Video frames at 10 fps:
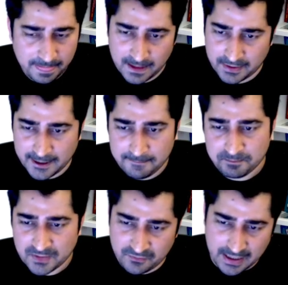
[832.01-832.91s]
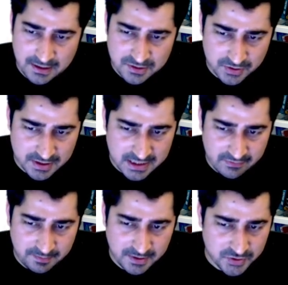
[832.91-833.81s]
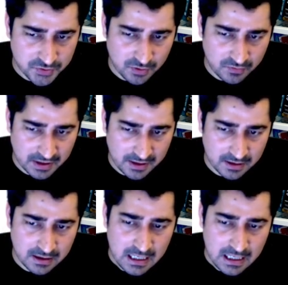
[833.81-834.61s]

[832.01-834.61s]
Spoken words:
Okay, fine. So it is giving me 2 over here.